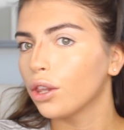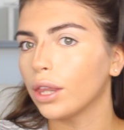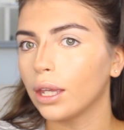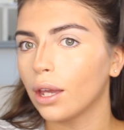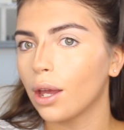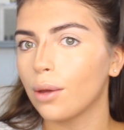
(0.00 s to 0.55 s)

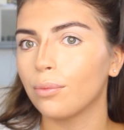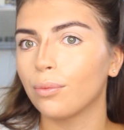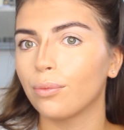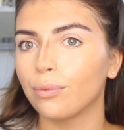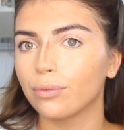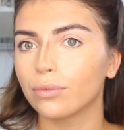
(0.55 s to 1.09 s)

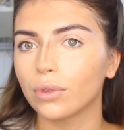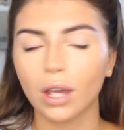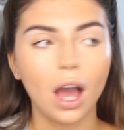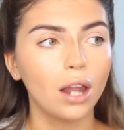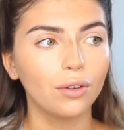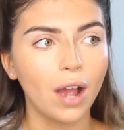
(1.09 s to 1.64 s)
the
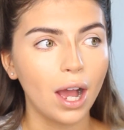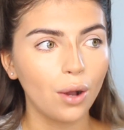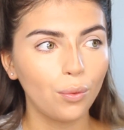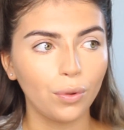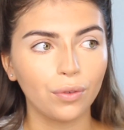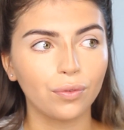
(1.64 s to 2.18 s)
colour
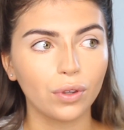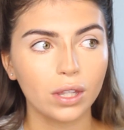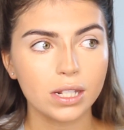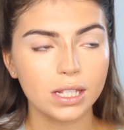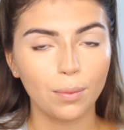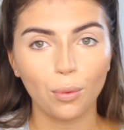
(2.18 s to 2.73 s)
out with
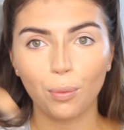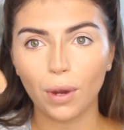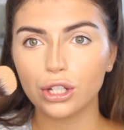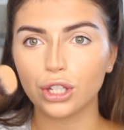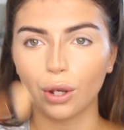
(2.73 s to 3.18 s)
the stipple brush.